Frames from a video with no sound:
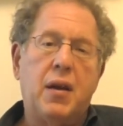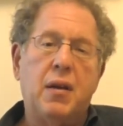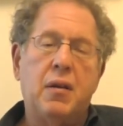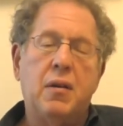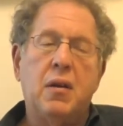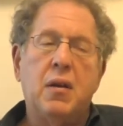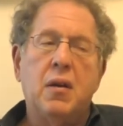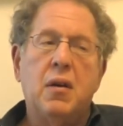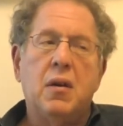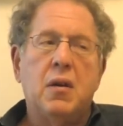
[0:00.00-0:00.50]

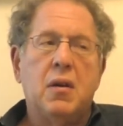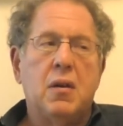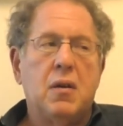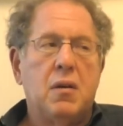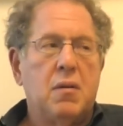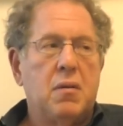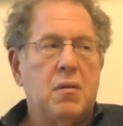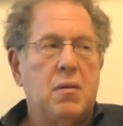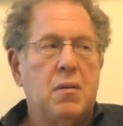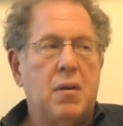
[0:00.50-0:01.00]
And
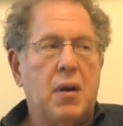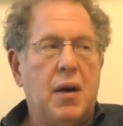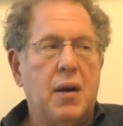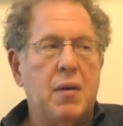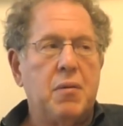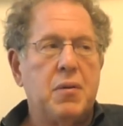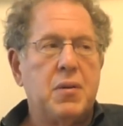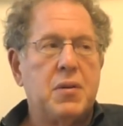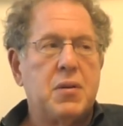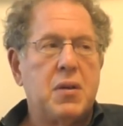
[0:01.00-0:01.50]
I
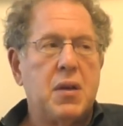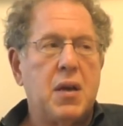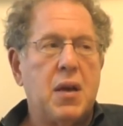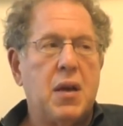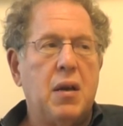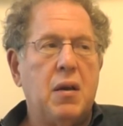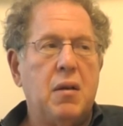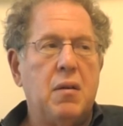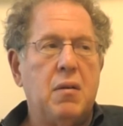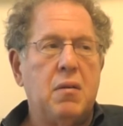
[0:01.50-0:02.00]
would
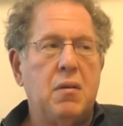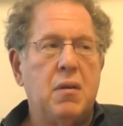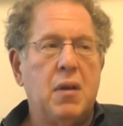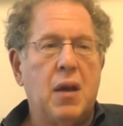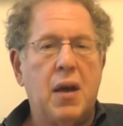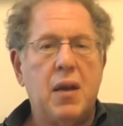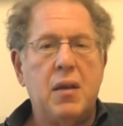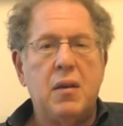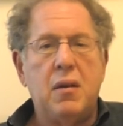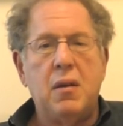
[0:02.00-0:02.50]
say
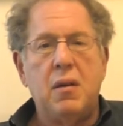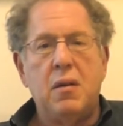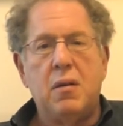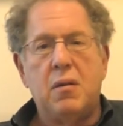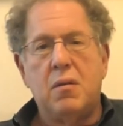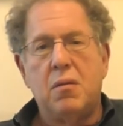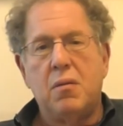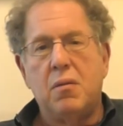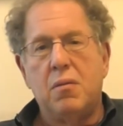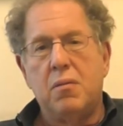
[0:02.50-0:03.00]
90
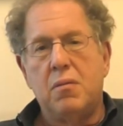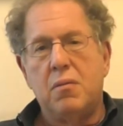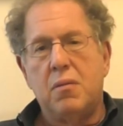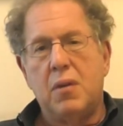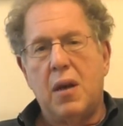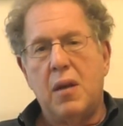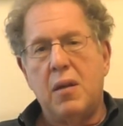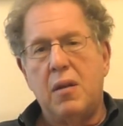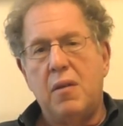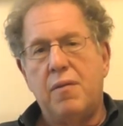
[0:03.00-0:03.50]
to
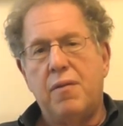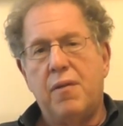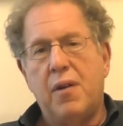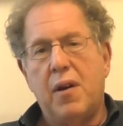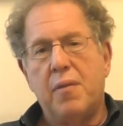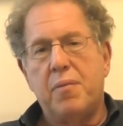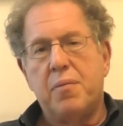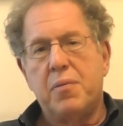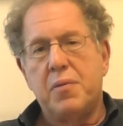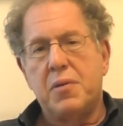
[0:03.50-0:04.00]

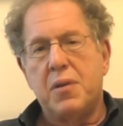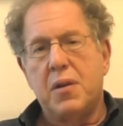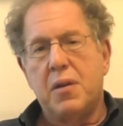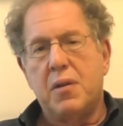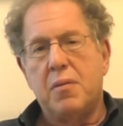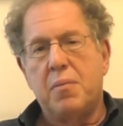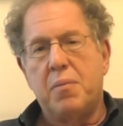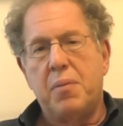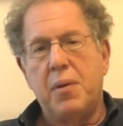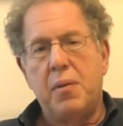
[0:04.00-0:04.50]
95% of
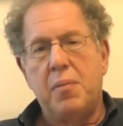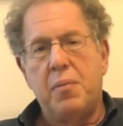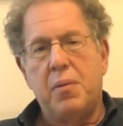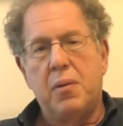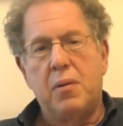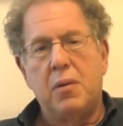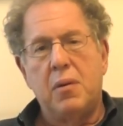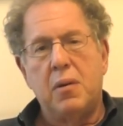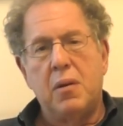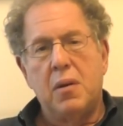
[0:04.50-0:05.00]
the
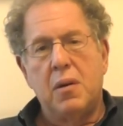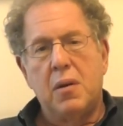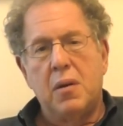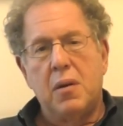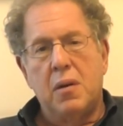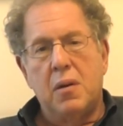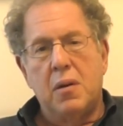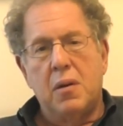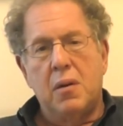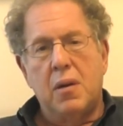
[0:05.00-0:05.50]
people
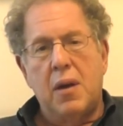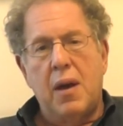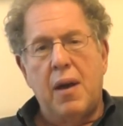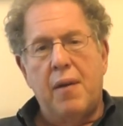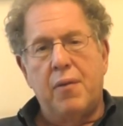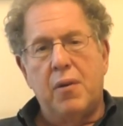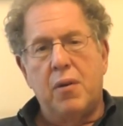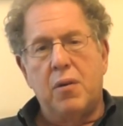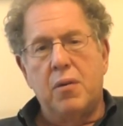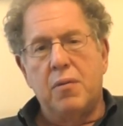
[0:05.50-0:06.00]

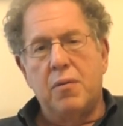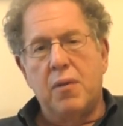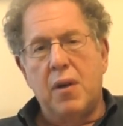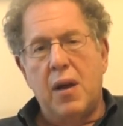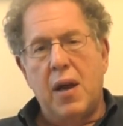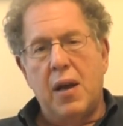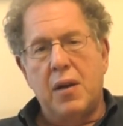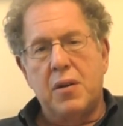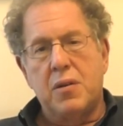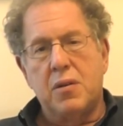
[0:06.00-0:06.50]
have a good
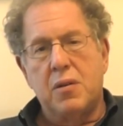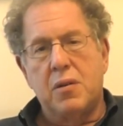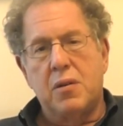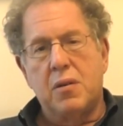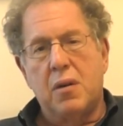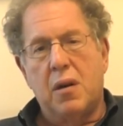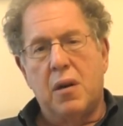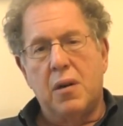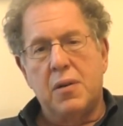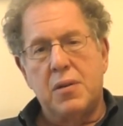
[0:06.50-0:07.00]
reaction to
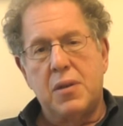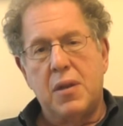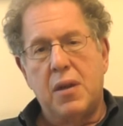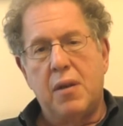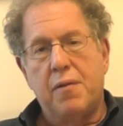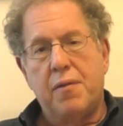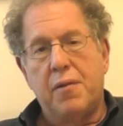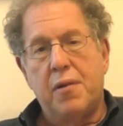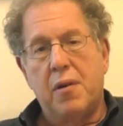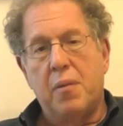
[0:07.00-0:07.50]

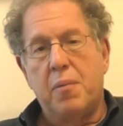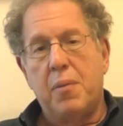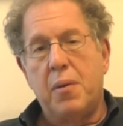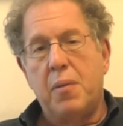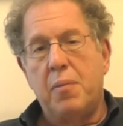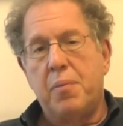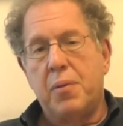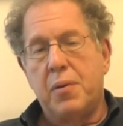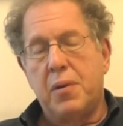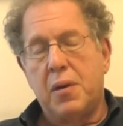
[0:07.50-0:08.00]
oxidative therapy,
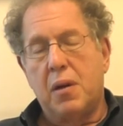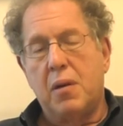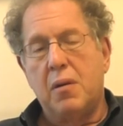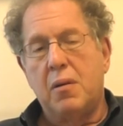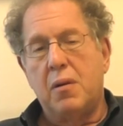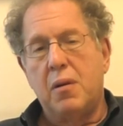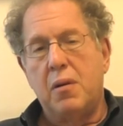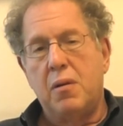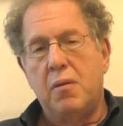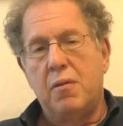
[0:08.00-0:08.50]

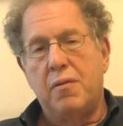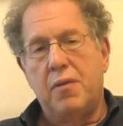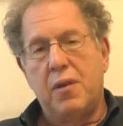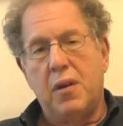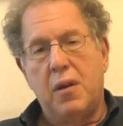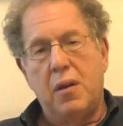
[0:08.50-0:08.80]
particularly UV.